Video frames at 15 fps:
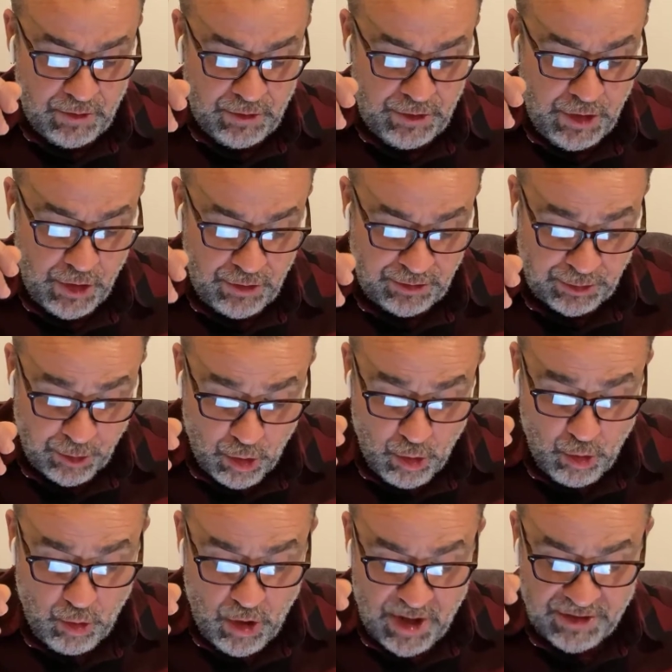the,
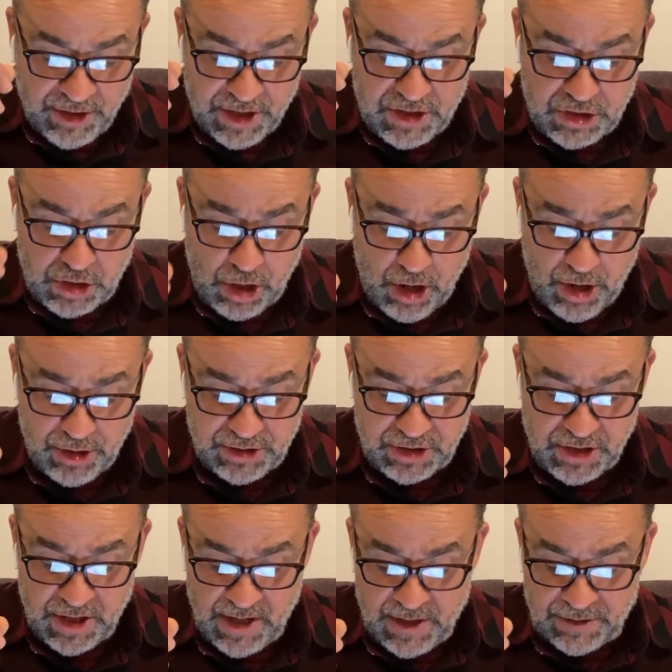through the church,
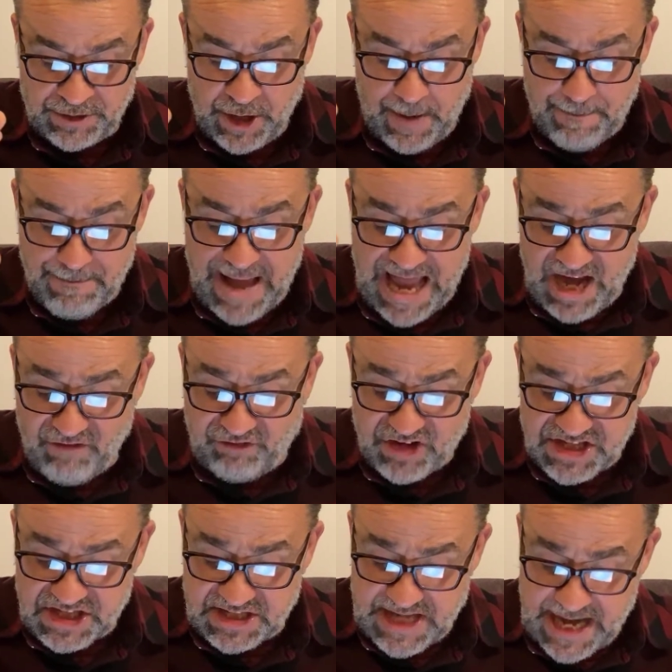the
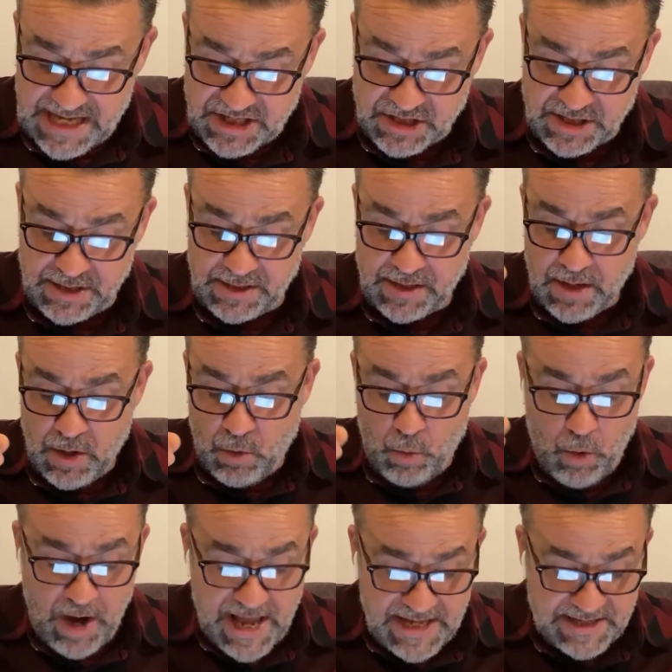manifestation,
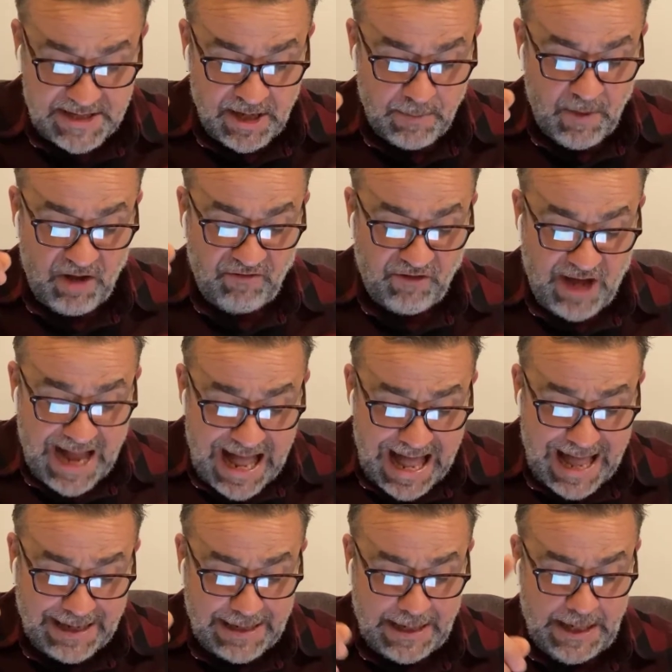wisdom of
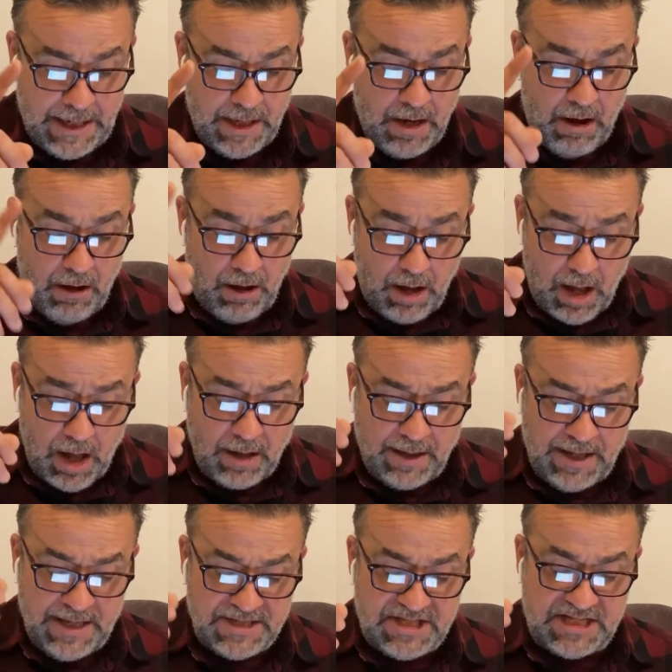God in all
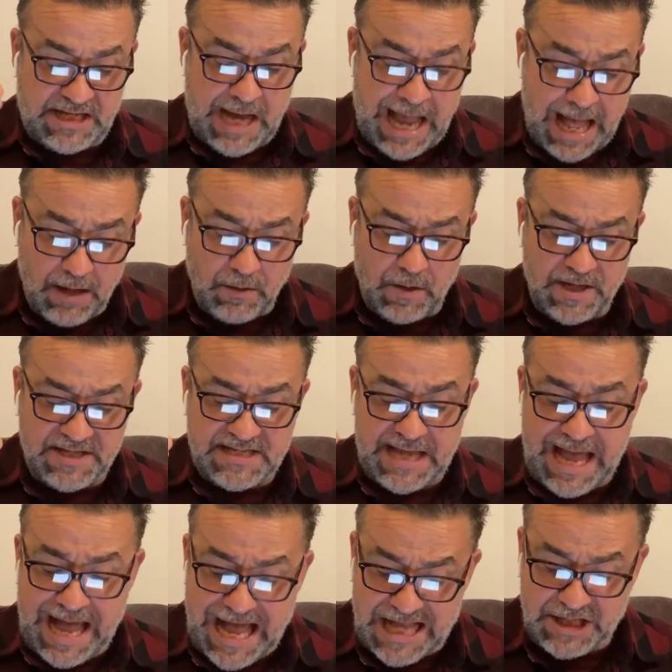its countless
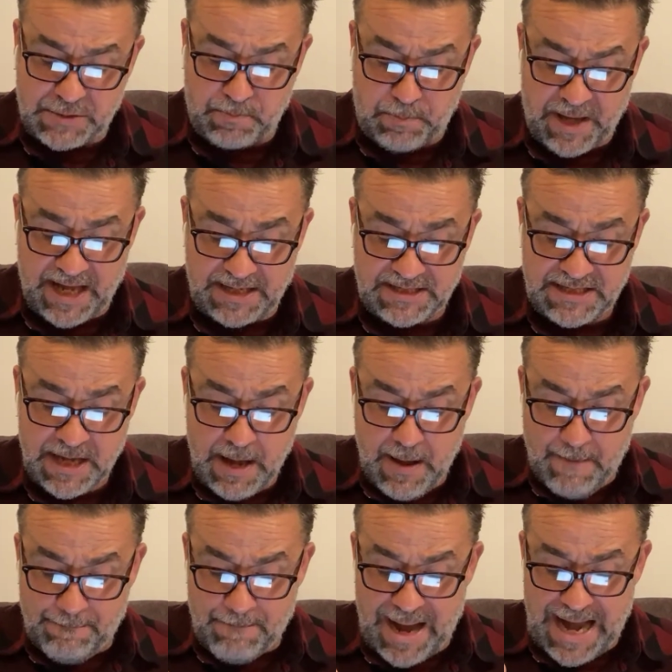aspects
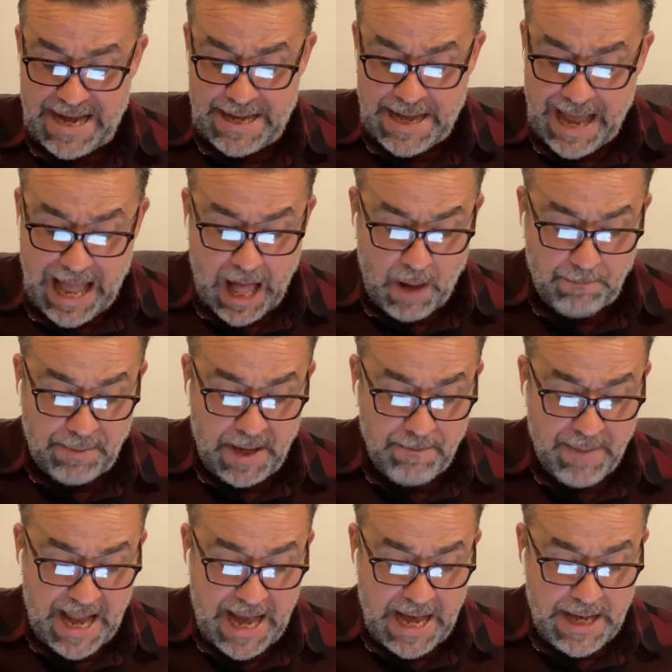might now be
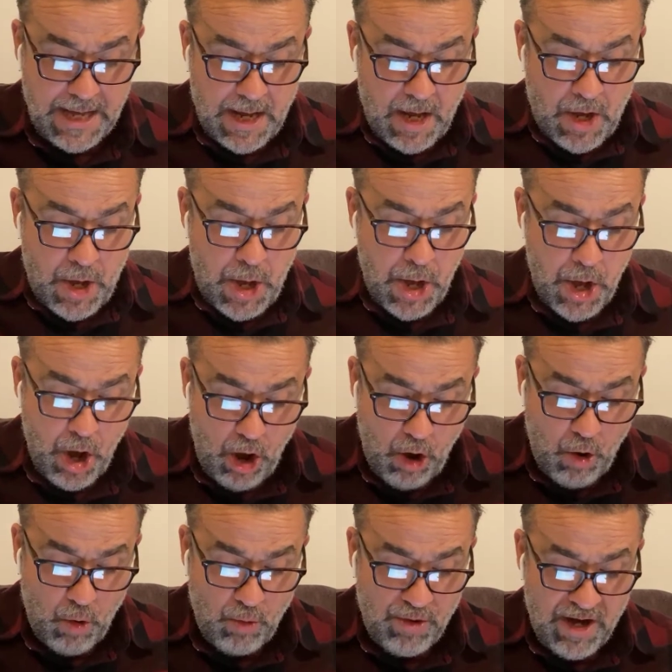made
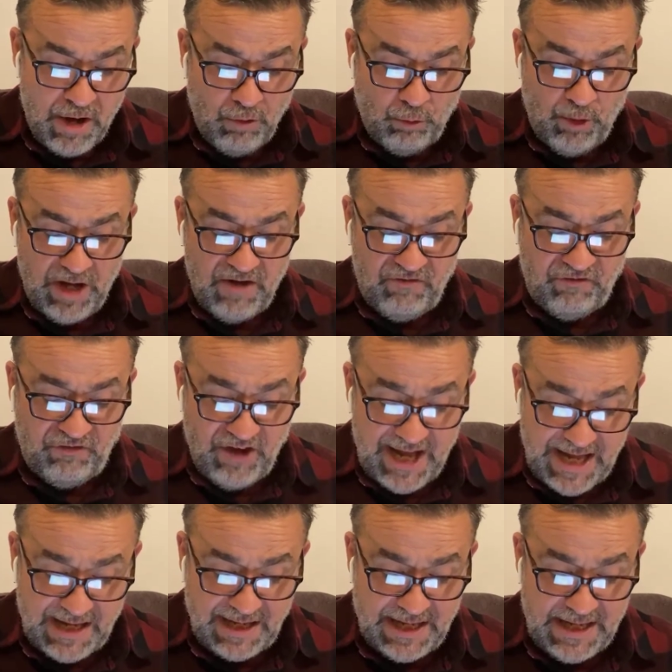known,
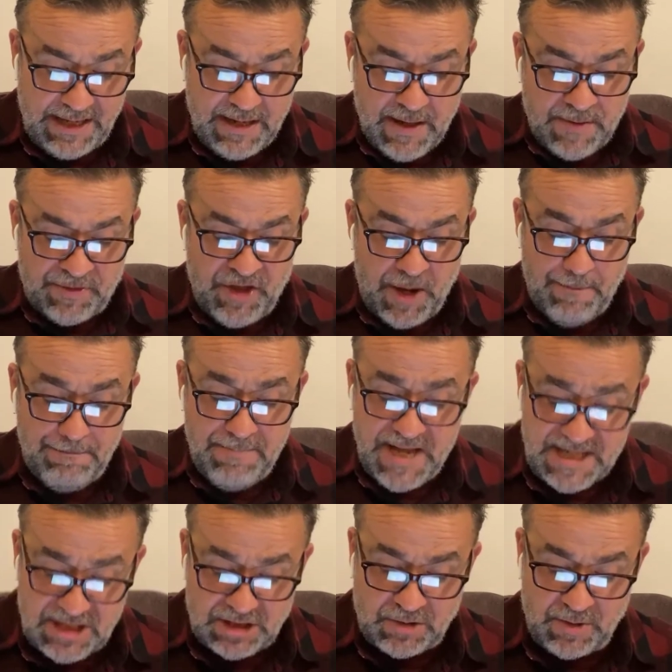revealing the
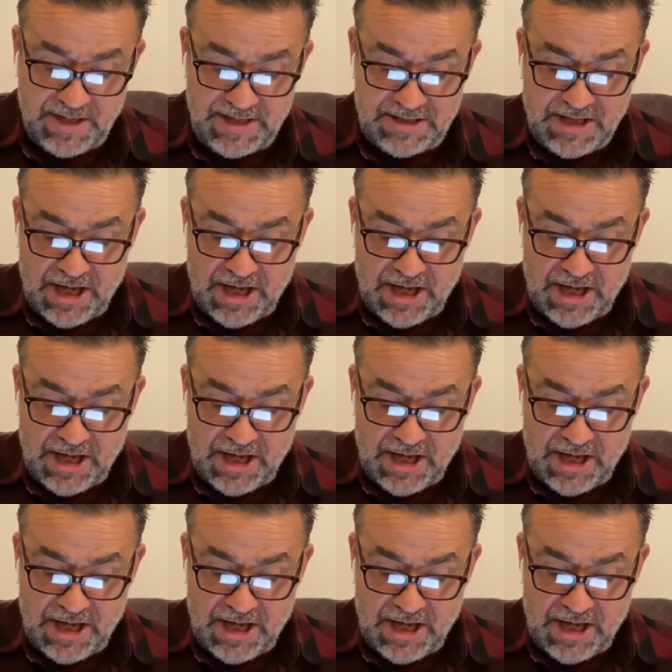mysteries